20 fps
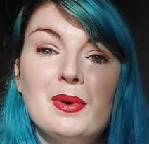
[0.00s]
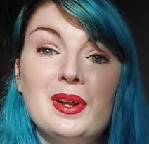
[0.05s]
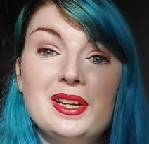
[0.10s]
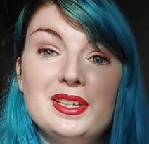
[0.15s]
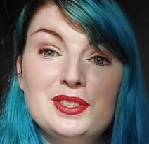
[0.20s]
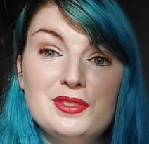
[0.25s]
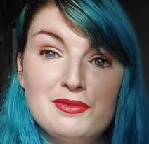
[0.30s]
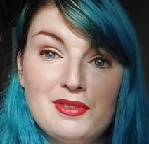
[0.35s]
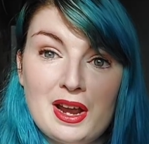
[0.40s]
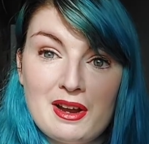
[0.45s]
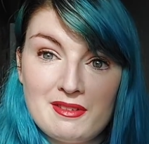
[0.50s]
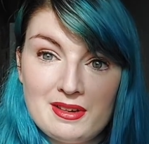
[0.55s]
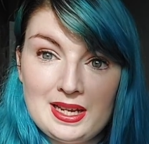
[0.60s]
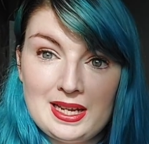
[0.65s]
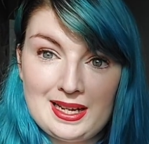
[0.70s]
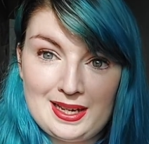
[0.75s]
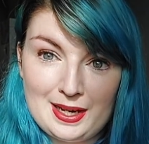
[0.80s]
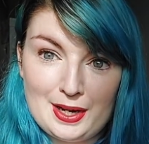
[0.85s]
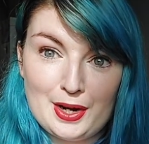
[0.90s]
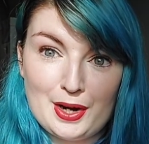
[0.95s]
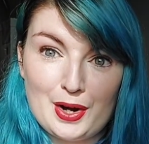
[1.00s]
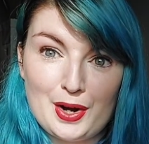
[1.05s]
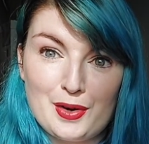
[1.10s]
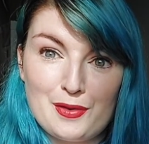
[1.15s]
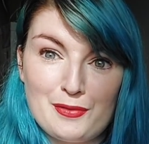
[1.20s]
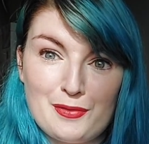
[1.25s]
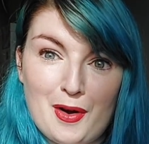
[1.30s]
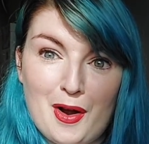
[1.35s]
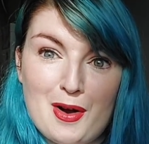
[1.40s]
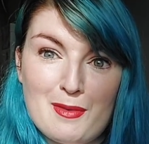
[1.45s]
But it's very
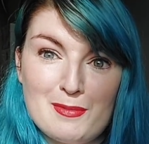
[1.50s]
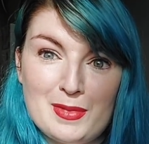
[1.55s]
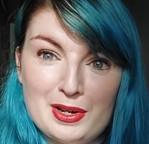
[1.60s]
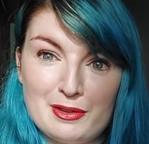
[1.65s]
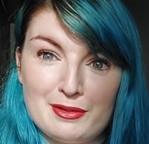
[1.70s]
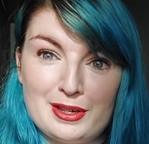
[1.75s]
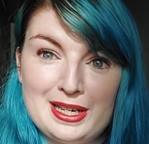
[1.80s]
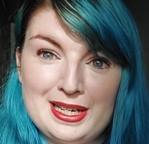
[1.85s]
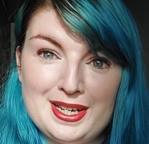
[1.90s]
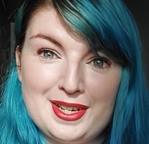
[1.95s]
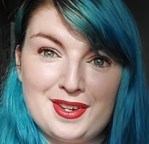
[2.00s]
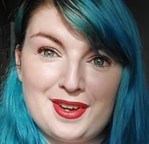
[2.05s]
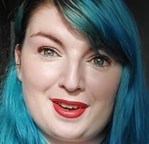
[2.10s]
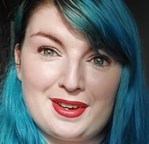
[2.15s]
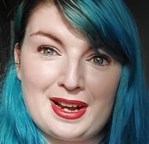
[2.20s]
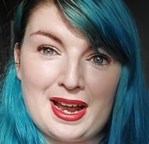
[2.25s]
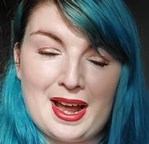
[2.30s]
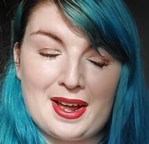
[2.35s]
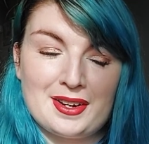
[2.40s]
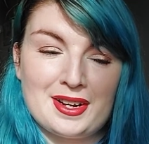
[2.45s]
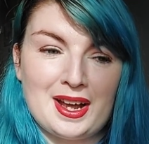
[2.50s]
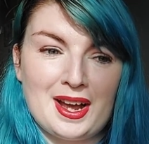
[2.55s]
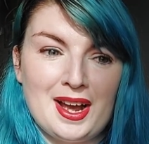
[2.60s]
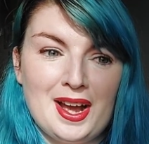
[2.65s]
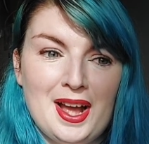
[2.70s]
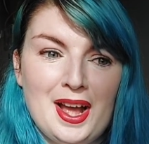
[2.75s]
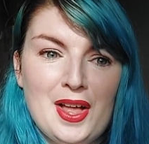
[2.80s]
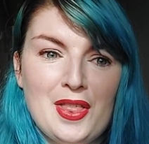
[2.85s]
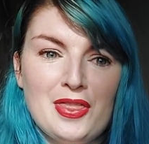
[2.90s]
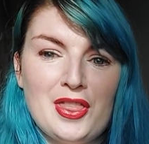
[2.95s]
clear from my reading on Anna
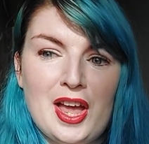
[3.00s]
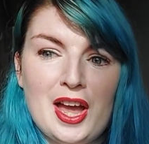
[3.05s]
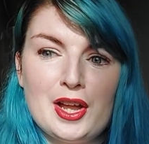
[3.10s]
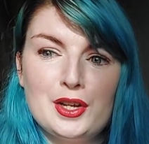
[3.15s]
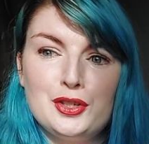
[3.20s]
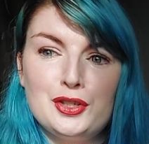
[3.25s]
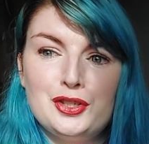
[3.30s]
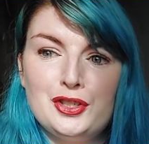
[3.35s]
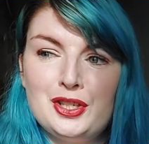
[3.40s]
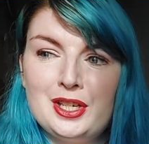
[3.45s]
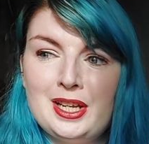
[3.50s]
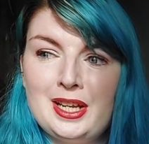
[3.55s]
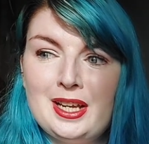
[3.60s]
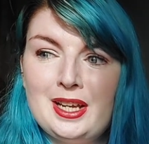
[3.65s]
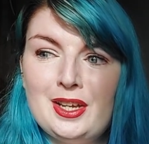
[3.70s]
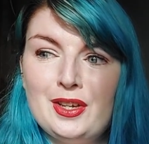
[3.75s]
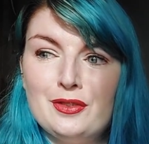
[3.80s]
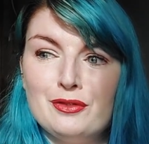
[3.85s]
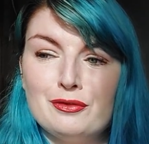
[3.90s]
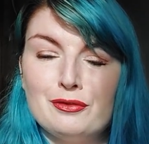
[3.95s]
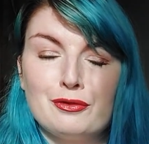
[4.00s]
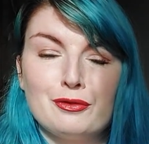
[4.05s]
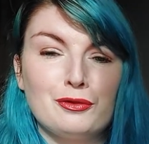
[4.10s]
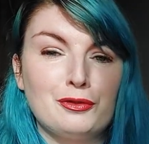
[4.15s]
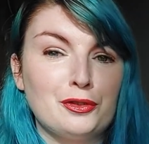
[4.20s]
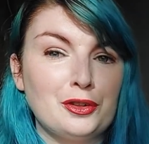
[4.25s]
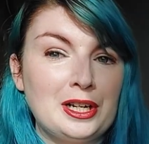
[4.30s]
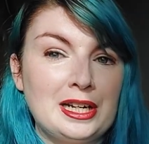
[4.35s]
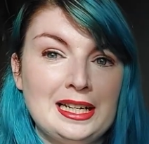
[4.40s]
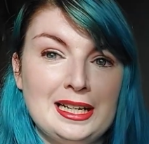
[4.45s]
that she
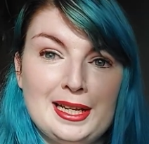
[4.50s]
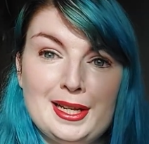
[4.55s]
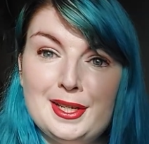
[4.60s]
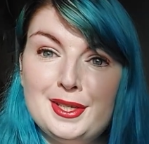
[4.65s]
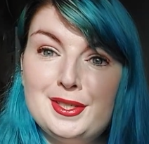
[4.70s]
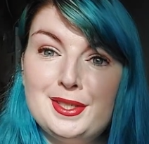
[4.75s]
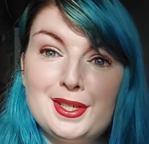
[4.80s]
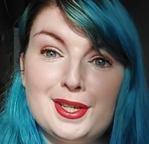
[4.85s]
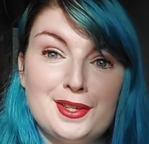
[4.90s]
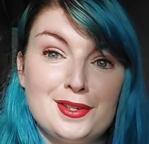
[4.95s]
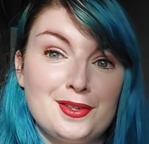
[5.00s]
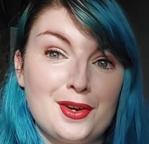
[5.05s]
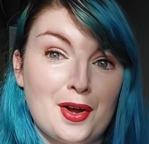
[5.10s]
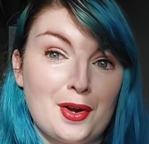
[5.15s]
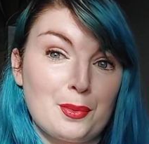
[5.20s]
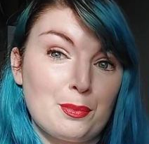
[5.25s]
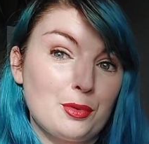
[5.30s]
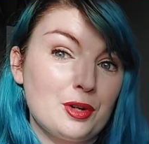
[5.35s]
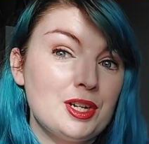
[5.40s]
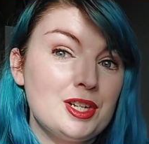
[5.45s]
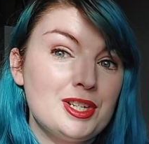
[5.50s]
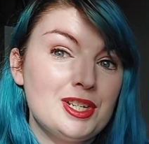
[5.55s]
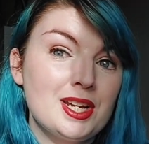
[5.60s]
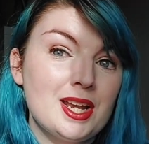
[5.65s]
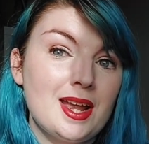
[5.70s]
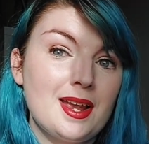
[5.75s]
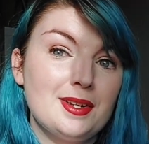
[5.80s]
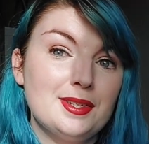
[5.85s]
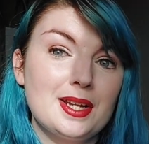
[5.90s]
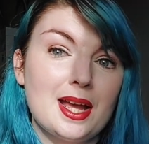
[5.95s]
really did not
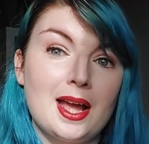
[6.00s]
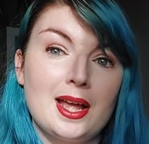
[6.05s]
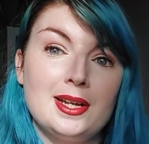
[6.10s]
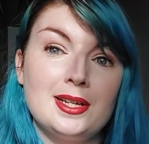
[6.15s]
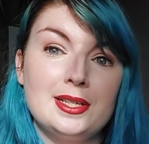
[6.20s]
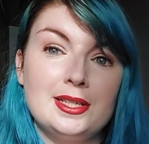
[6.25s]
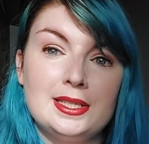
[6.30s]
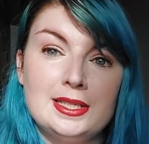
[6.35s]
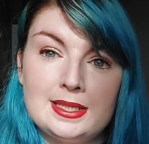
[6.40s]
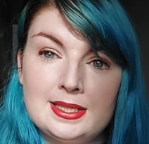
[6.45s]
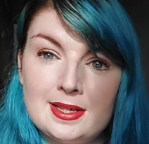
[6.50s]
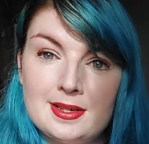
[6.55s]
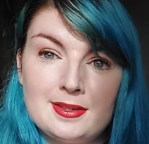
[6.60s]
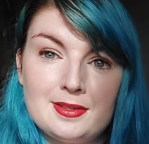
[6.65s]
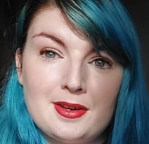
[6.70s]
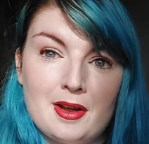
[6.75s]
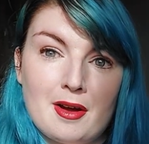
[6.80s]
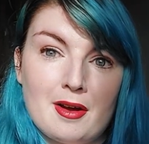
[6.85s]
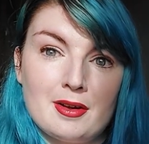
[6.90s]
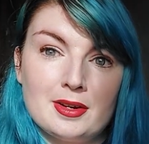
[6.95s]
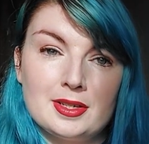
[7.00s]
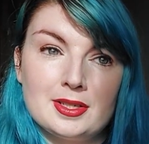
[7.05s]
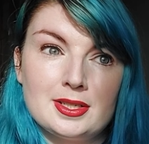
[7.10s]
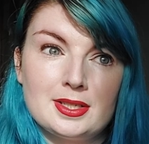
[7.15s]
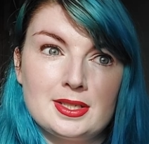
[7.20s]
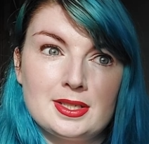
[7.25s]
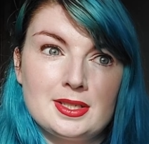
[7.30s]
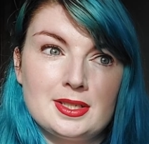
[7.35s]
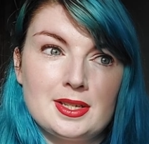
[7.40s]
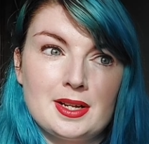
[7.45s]
appreciate and did not
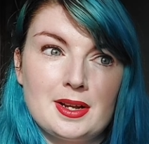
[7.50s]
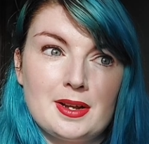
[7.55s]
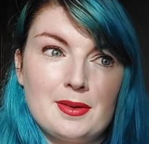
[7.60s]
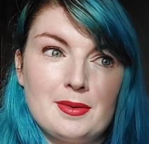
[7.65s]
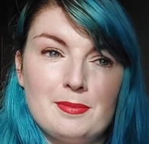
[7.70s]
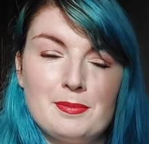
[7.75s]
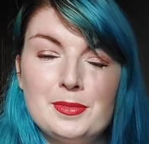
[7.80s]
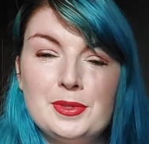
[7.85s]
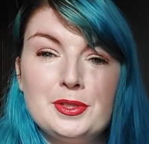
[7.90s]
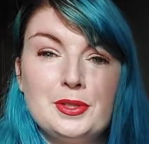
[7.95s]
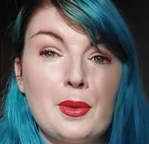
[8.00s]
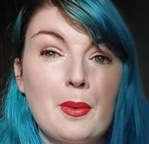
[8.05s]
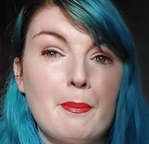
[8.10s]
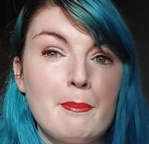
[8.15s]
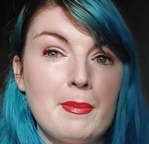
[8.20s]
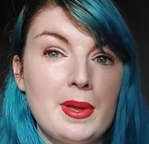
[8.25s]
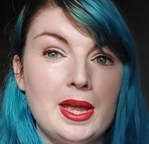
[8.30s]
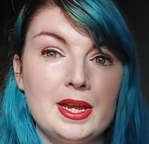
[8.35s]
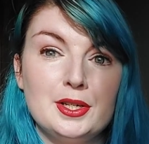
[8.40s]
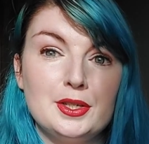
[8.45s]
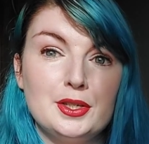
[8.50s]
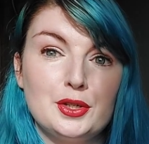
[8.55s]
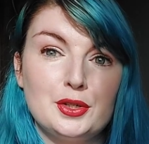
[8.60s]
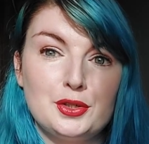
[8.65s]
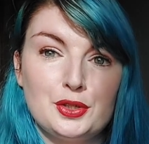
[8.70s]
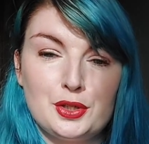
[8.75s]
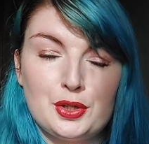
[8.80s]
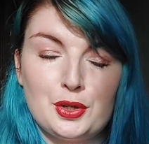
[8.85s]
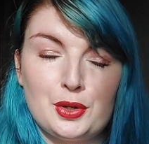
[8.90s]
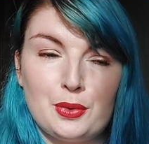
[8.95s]
submit
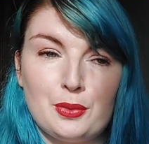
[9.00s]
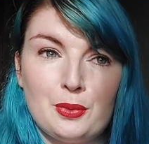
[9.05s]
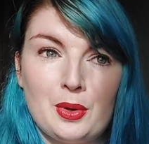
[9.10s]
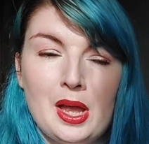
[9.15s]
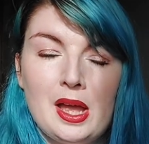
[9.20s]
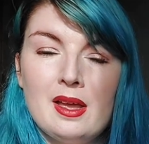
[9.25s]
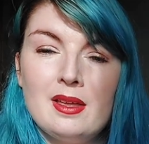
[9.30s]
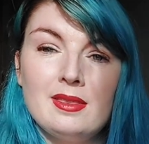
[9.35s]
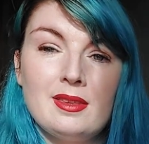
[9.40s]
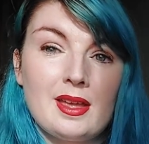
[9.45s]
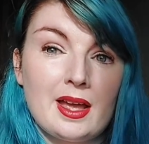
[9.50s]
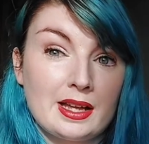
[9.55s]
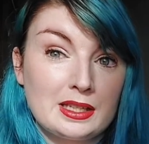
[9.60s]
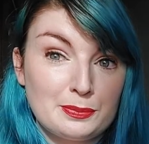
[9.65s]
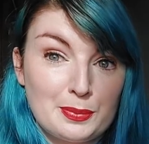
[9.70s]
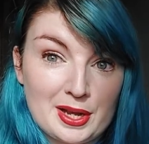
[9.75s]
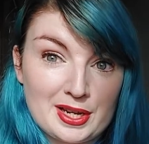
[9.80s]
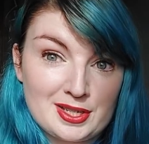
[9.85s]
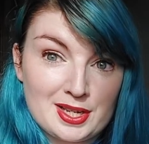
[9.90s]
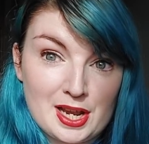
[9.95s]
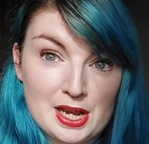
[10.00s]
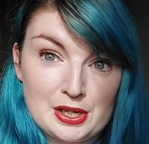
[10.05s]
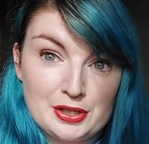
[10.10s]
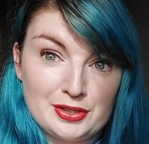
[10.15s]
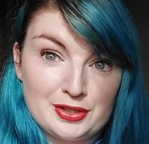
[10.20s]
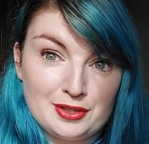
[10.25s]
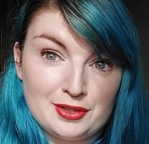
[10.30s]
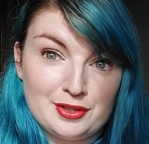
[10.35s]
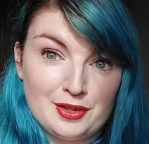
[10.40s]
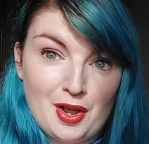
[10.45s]
to the
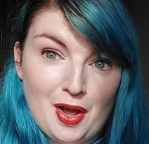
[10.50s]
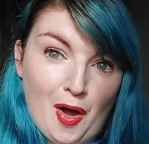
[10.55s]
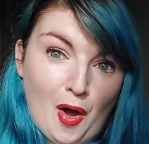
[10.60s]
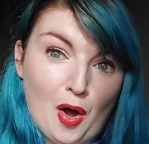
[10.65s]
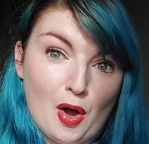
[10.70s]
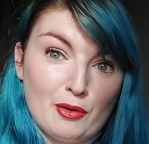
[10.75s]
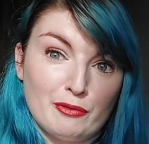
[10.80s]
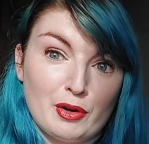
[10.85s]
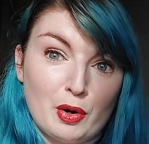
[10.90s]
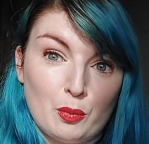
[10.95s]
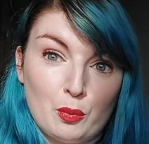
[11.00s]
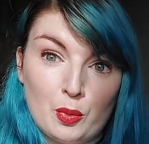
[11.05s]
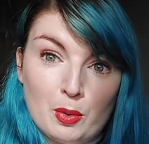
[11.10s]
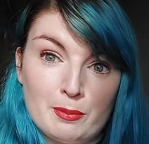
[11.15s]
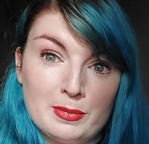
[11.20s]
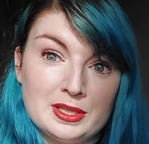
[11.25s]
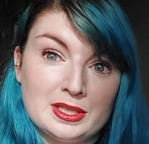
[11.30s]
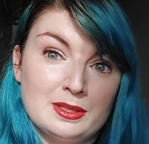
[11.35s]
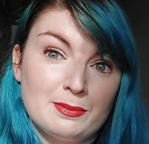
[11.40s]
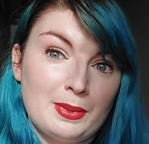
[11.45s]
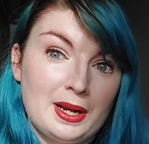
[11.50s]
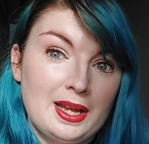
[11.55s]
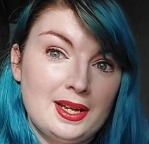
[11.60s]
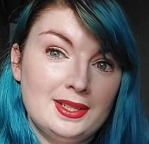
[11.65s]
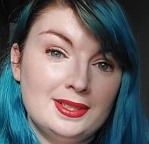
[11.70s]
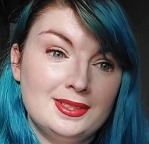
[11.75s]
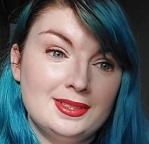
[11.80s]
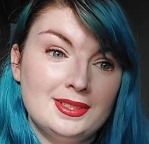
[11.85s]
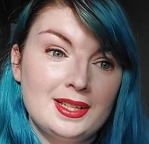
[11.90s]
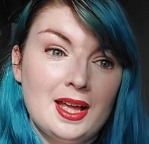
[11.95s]
expectation of a woman's
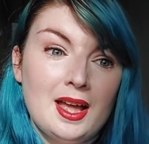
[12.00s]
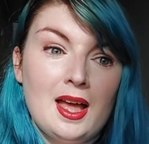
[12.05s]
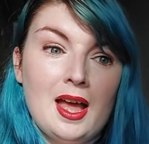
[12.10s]
place,